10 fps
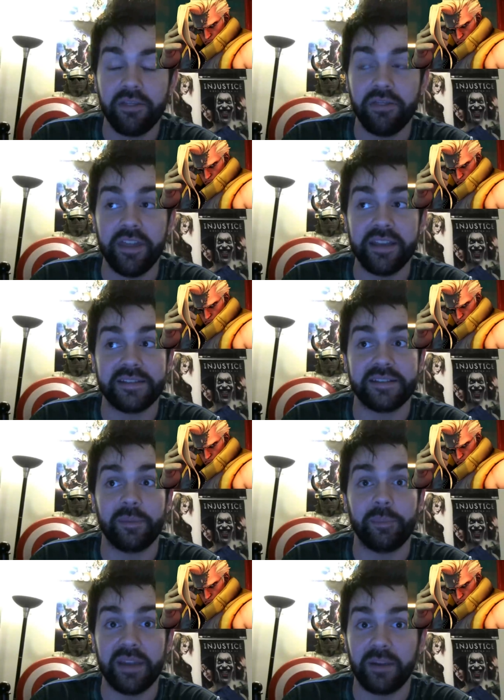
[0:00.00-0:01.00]
This is a
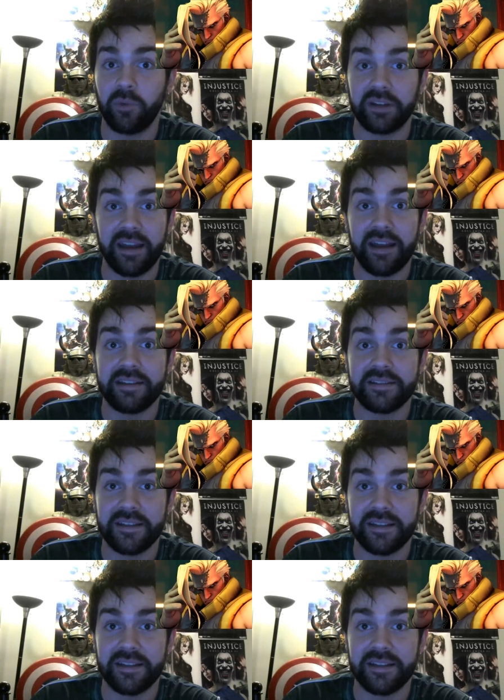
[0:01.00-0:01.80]
big one, guys.